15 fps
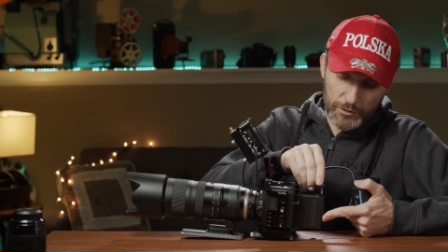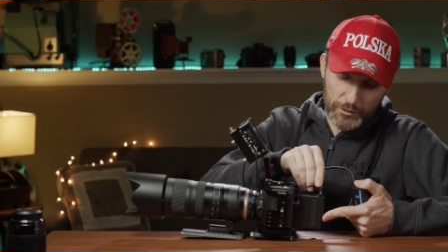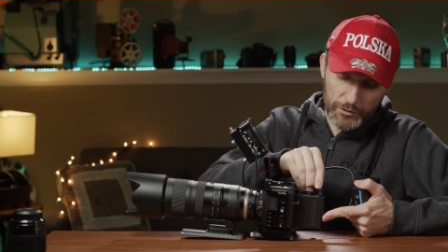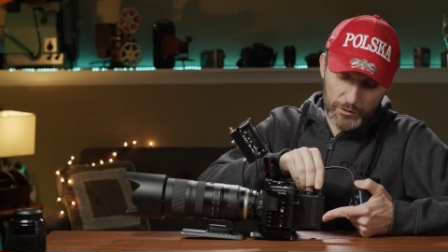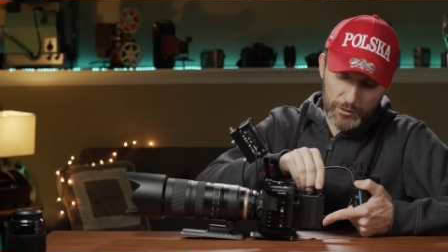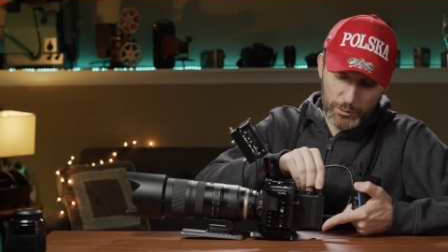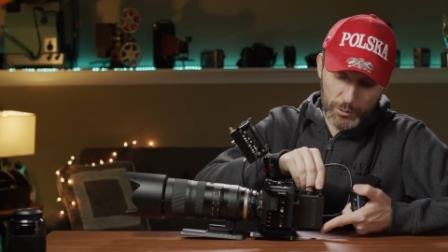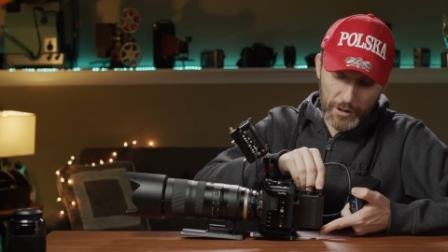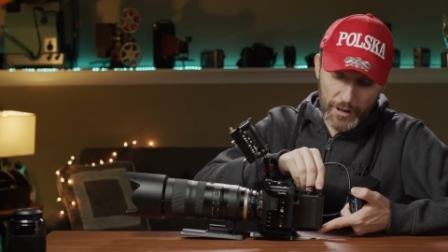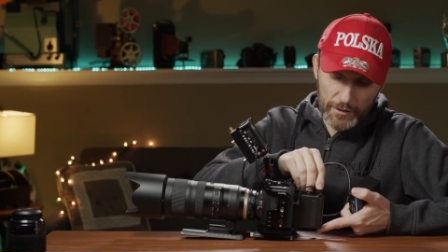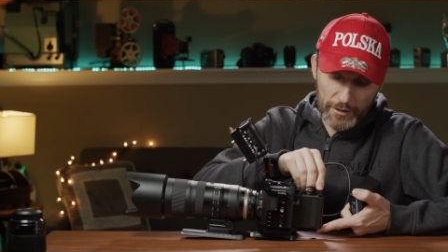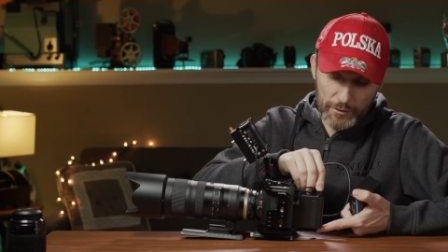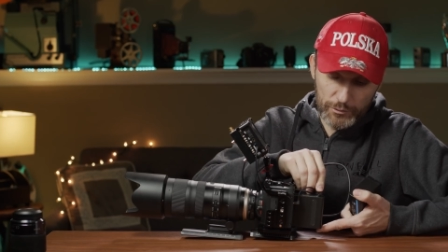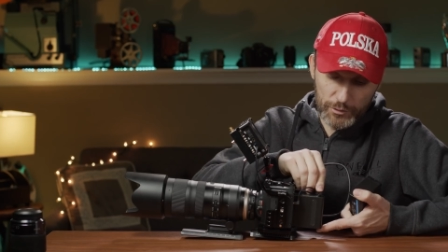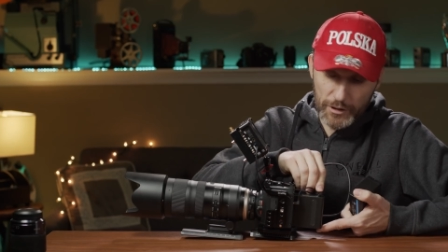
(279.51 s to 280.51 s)
So this way I
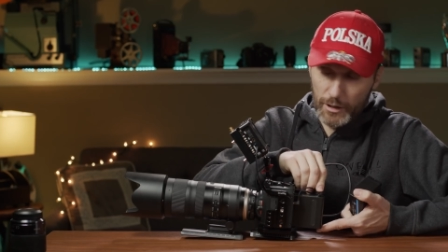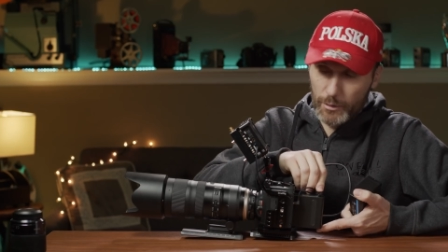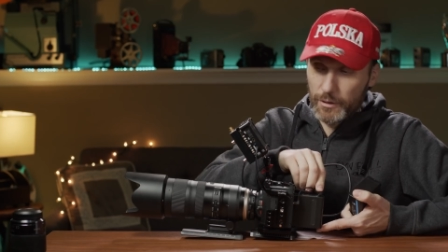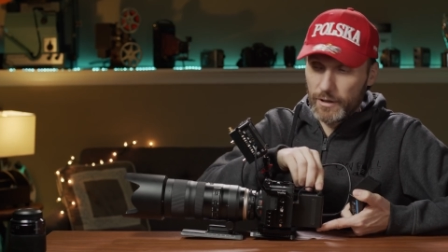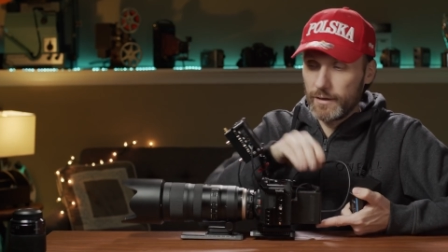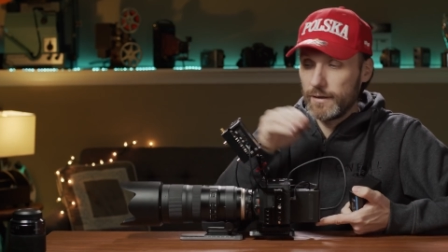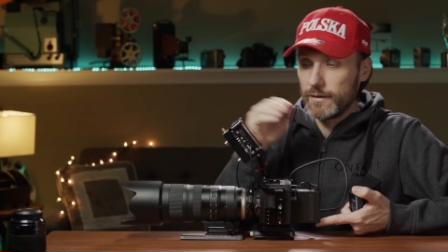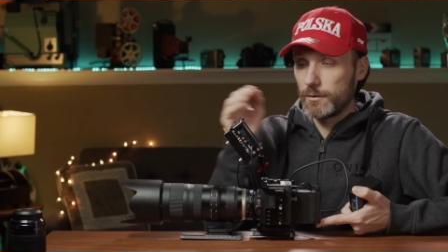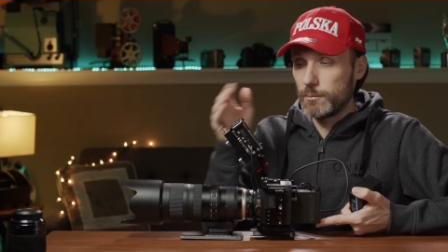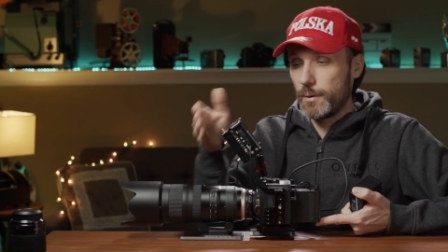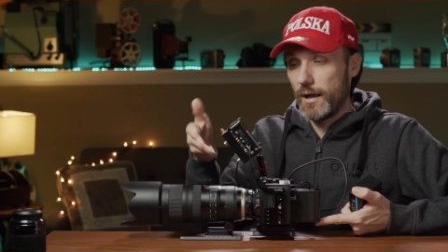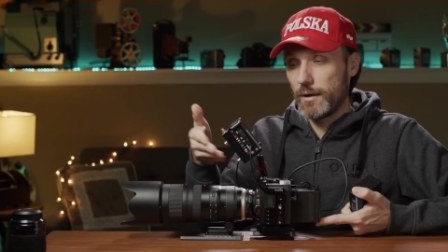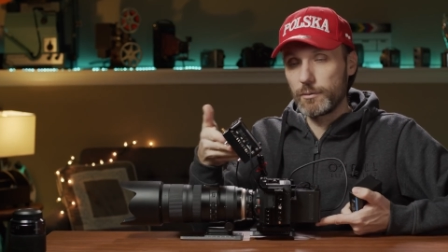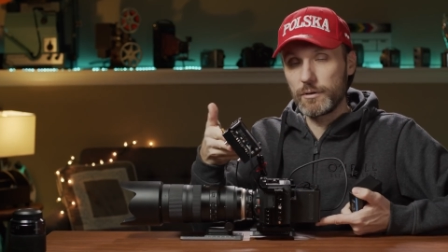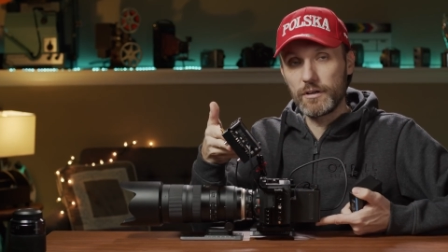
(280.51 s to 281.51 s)
don't have to carry another
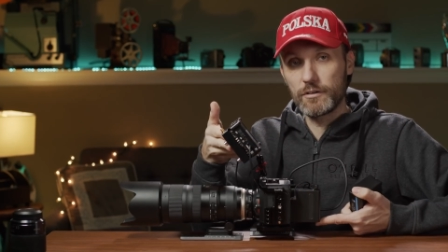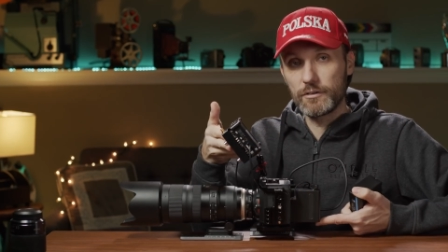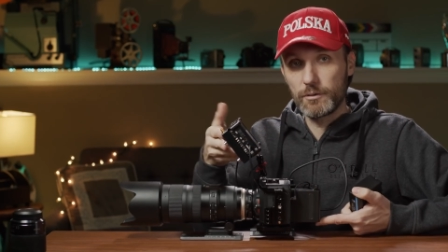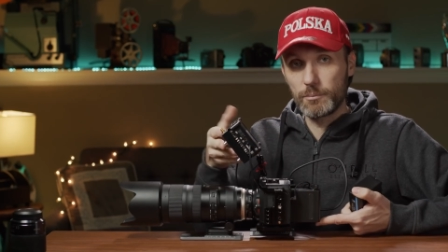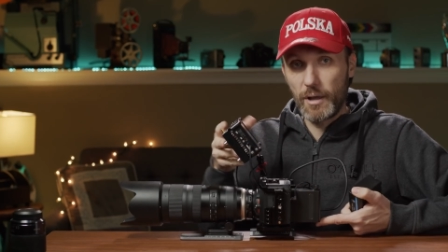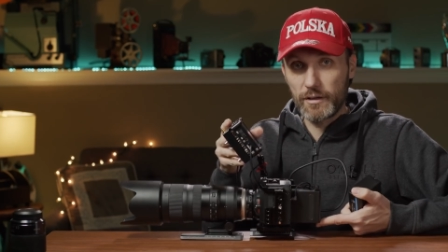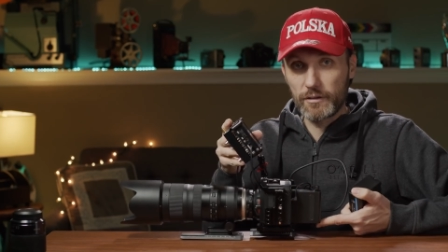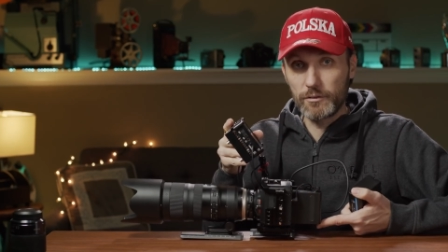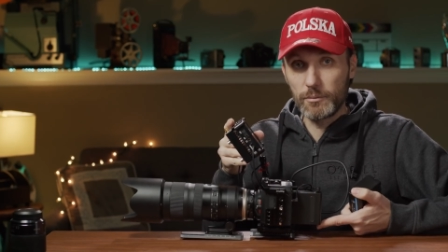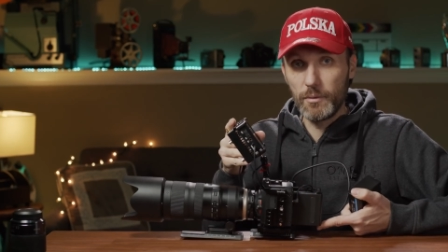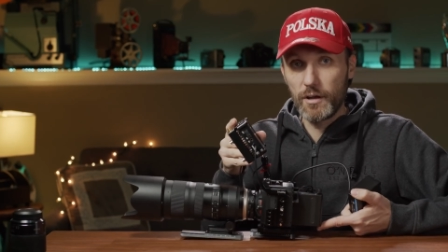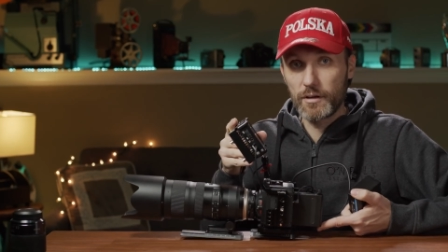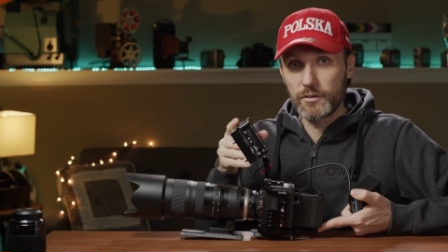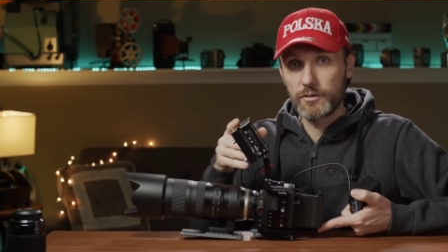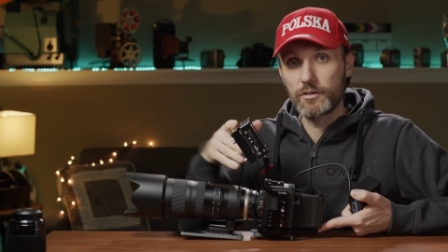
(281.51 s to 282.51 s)
battery here on the back of the
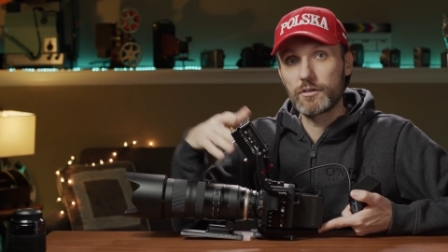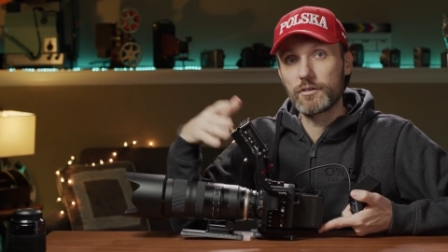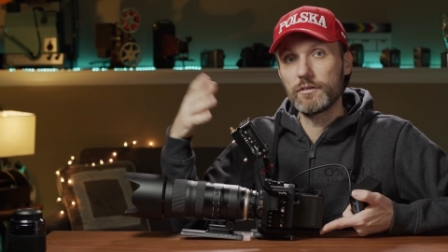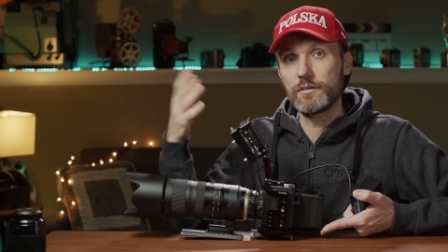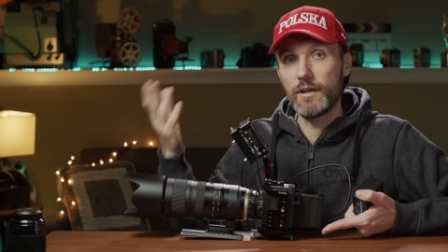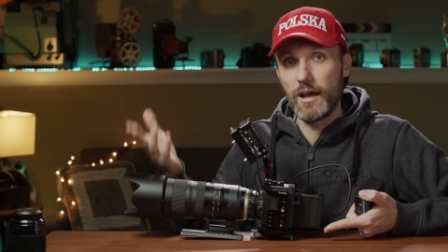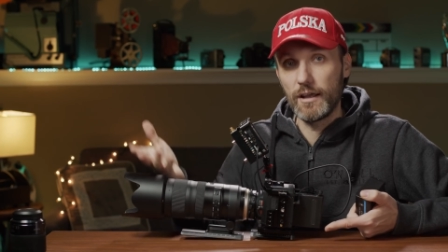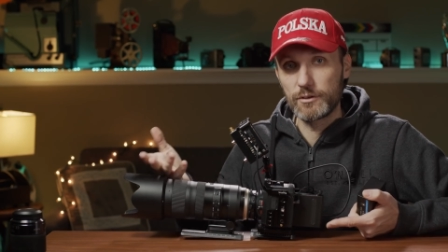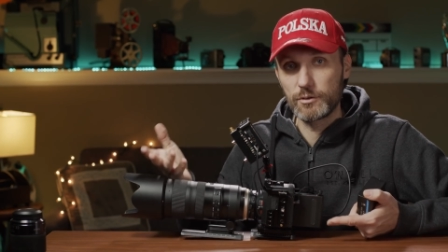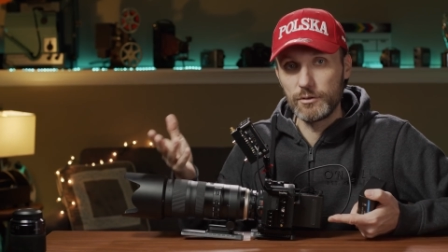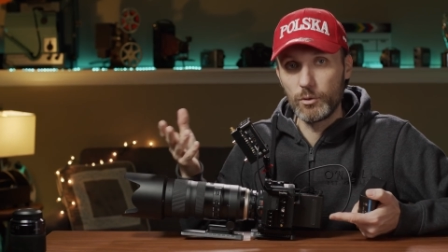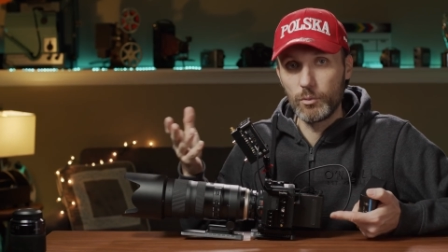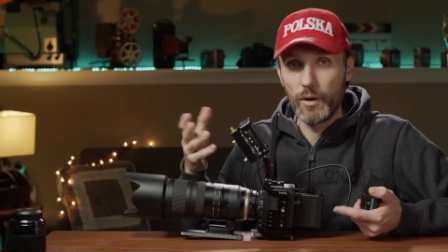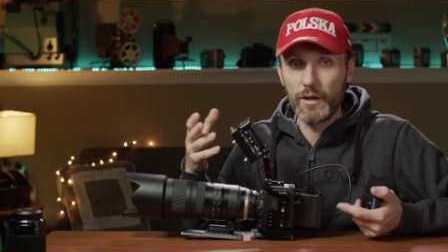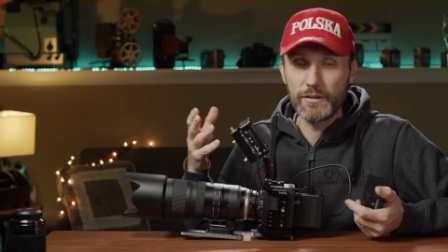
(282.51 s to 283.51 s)
monitor and add to
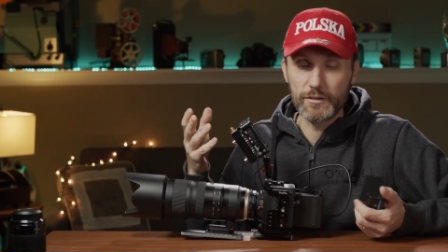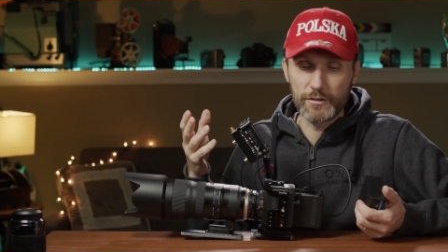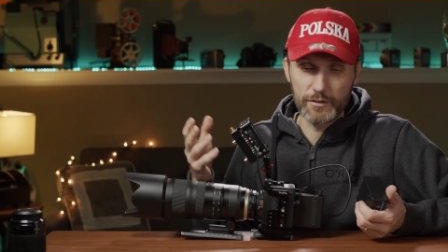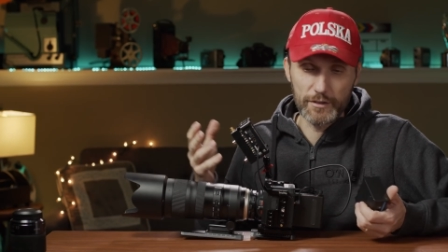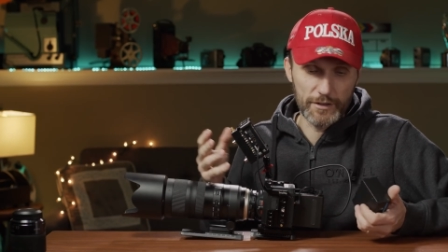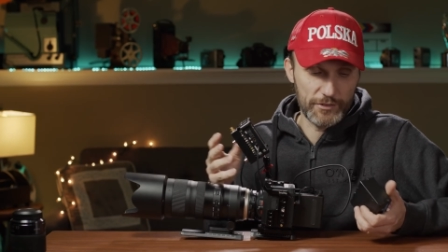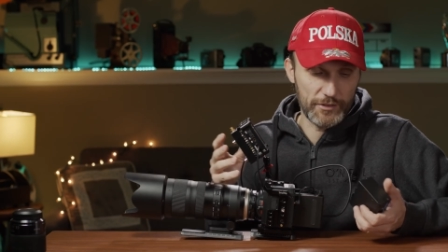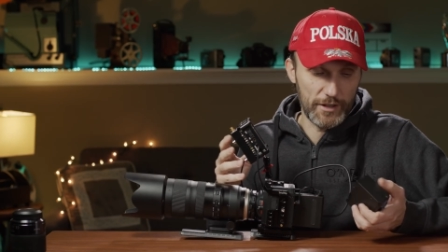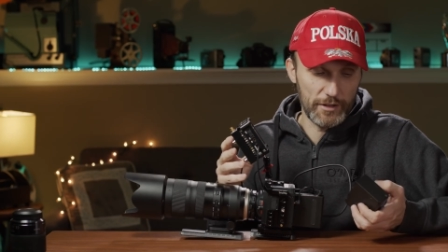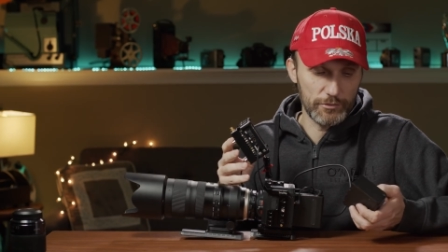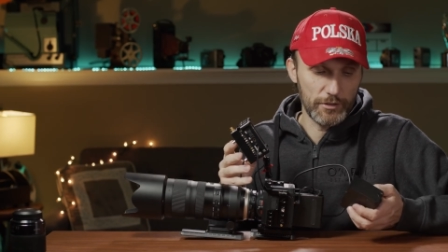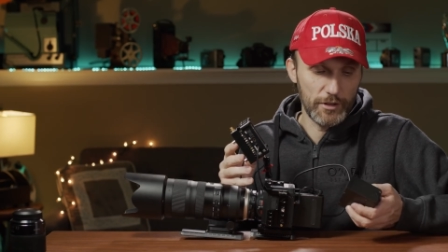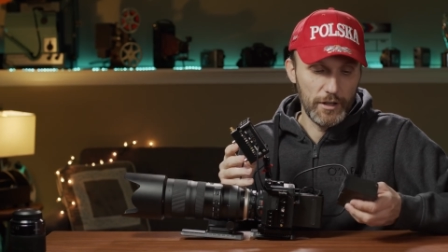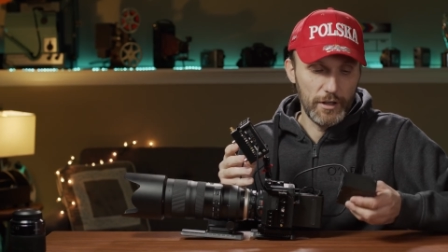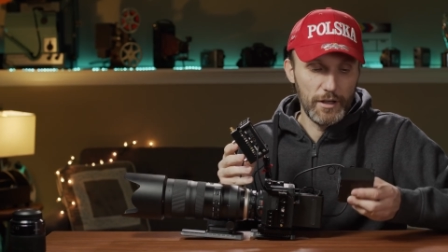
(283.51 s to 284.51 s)
the weight and all that stuff.